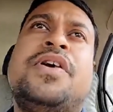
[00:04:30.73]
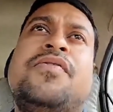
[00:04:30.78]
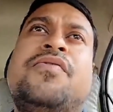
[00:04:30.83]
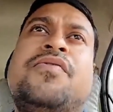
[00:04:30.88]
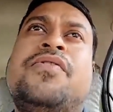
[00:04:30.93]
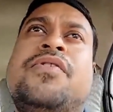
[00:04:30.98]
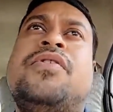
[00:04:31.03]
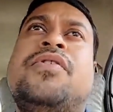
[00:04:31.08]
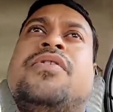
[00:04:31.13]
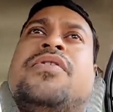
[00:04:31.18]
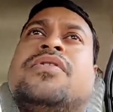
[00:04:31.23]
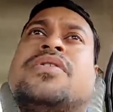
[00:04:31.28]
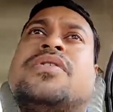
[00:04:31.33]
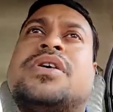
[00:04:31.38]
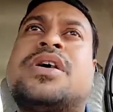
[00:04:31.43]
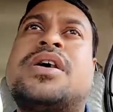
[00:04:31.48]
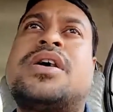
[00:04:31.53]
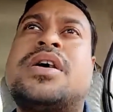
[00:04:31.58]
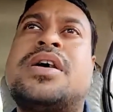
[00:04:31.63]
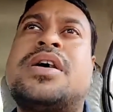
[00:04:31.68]
if you
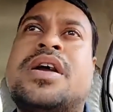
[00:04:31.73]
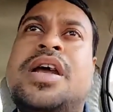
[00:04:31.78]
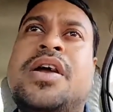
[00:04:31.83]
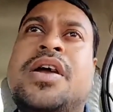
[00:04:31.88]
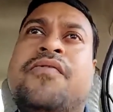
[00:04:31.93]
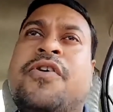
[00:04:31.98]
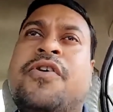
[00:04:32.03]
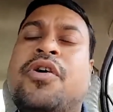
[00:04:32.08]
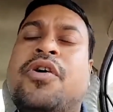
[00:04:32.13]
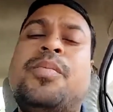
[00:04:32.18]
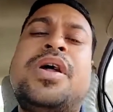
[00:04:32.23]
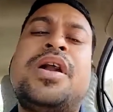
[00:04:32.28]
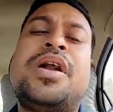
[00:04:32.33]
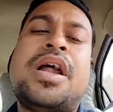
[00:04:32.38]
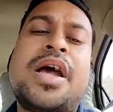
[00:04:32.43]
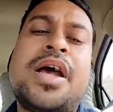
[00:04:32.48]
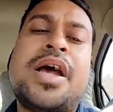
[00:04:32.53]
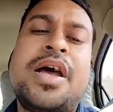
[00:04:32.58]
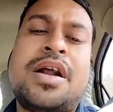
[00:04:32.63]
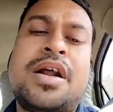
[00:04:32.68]

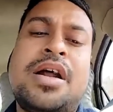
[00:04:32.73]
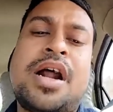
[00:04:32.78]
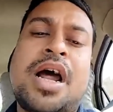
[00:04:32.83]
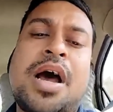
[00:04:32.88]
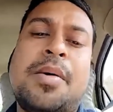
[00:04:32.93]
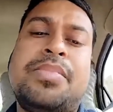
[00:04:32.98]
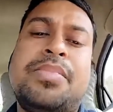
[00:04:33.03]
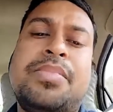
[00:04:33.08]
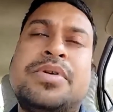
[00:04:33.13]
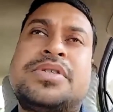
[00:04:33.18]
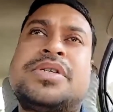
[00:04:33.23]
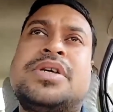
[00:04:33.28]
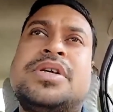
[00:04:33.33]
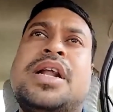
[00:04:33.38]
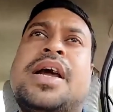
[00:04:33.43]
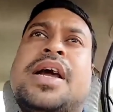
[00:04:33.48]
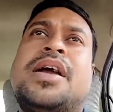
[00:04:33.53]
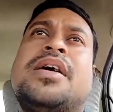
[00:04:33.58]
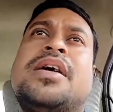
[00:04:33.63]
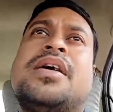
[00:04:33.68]
human error happens, like